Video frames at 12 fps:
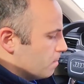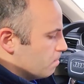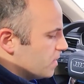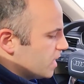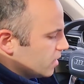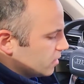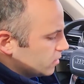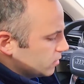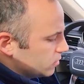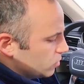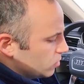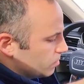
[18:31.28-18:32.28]

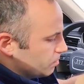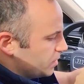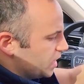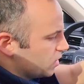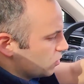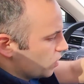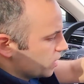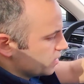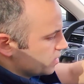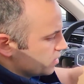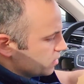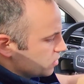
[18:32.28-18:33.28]
bigger
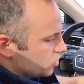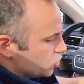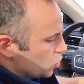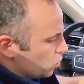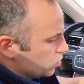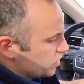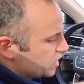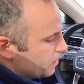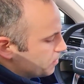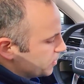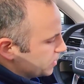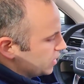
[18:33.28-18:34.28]
ones sold
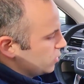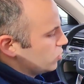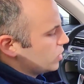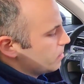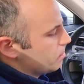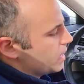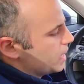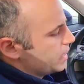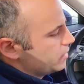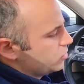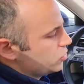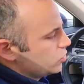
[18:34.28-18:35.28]
separately. You can
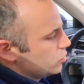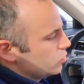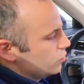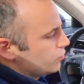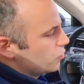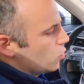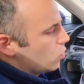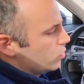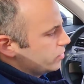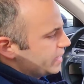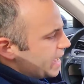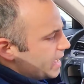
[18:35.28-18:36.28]
buy 2, 4,
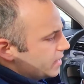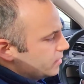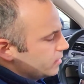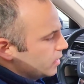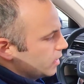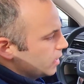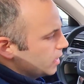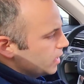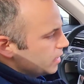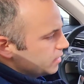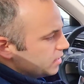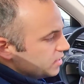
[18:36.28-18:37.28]
10.
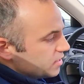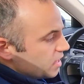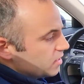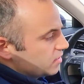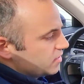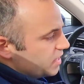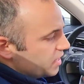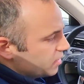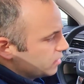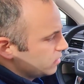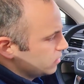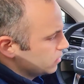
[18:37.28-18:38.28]
These are
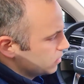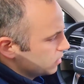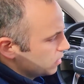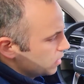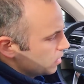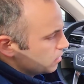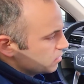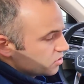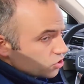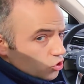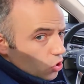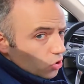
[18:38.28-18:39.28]
thicker,
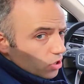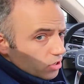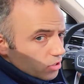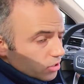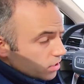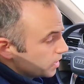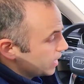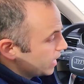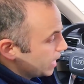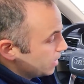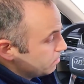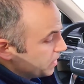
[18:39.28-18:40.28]
stronger,
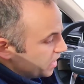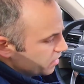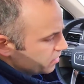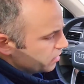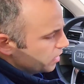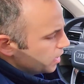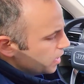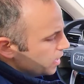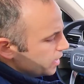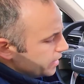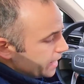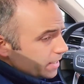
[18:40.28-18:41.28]
and bigger.
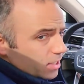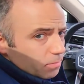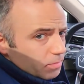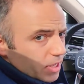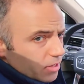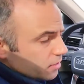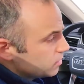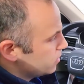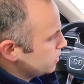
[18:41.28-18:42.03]
Getting bigger